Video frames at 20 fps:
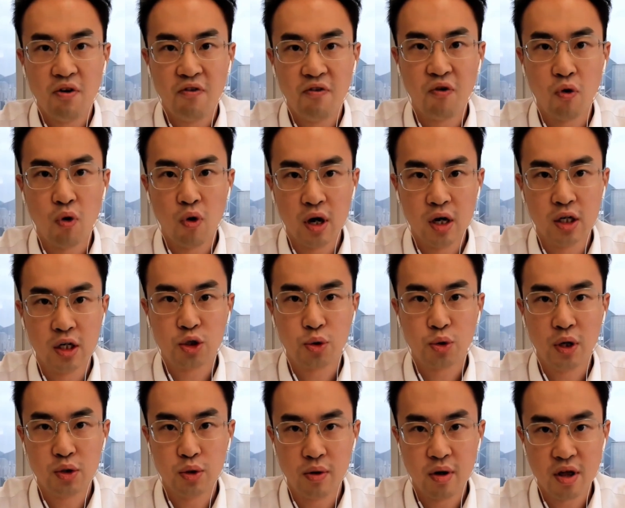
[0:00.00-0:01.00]
for
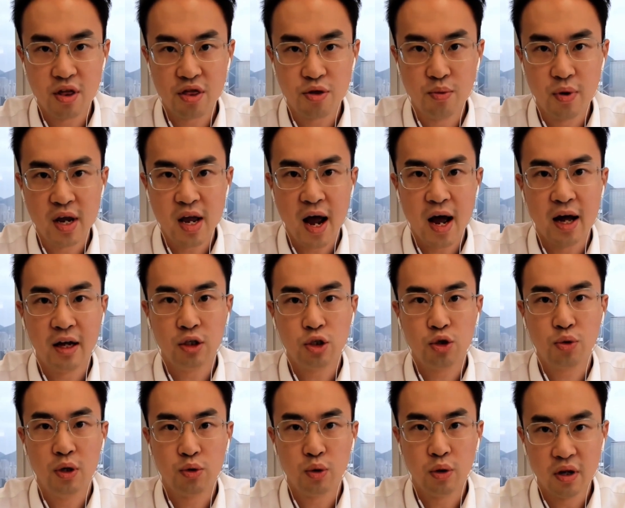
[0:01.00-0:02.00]
2023 and
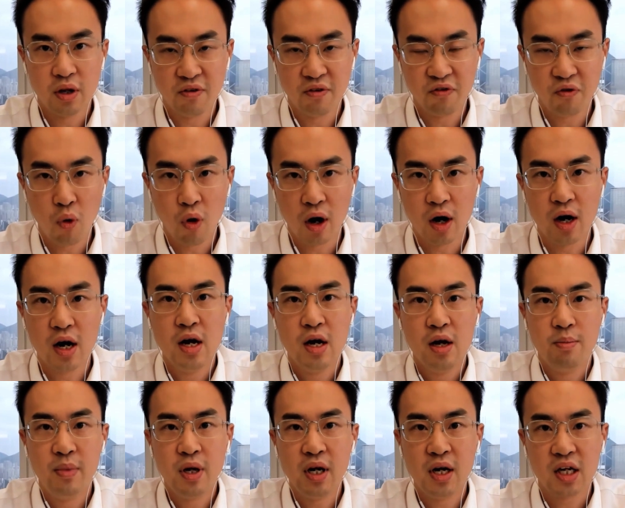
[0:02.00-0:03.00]
2024,
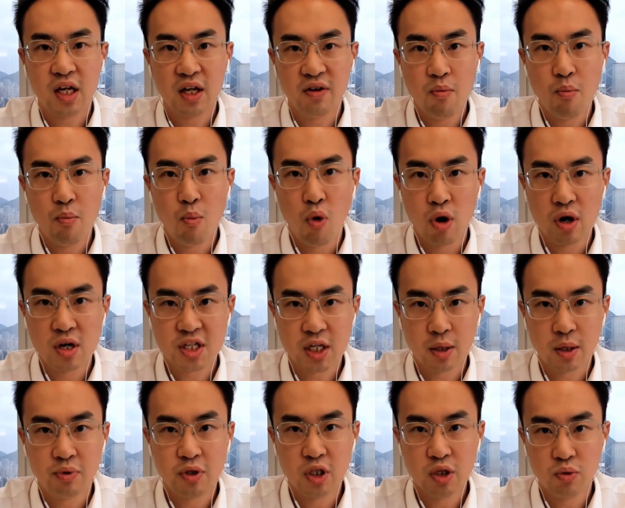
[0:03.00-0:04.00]
mainly given more
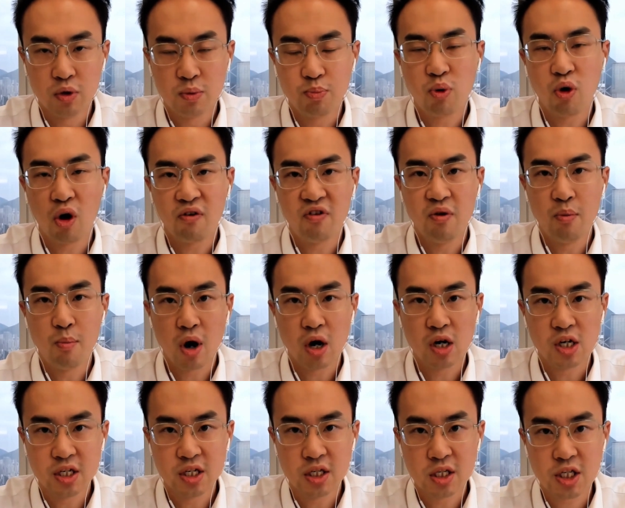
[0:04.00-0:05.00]
subdued profit
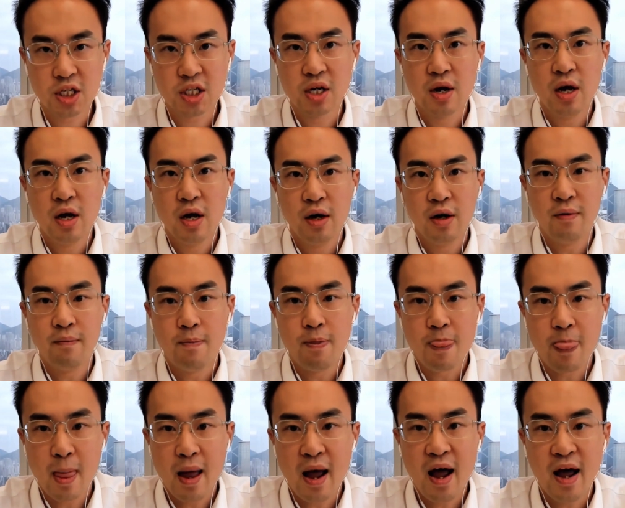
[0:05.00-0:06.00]
margins
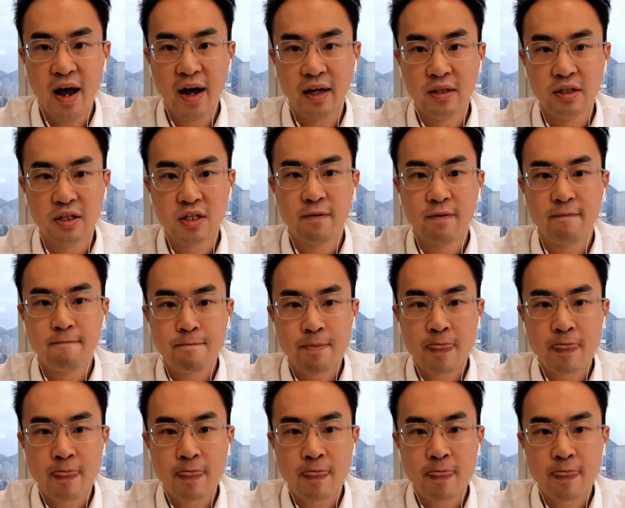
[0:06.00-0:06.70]
and